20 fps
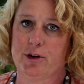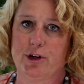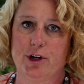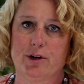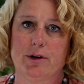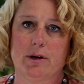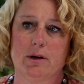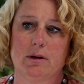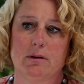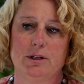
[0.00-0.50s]

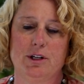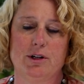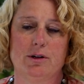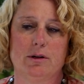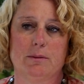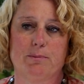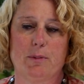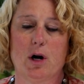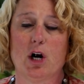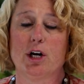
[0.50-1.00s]
or
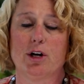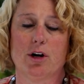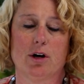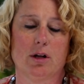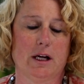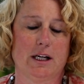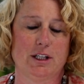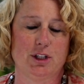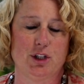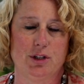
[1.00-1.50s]
your partner
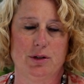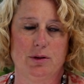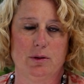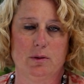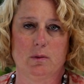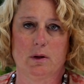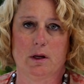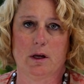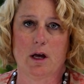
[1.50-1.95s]
lets you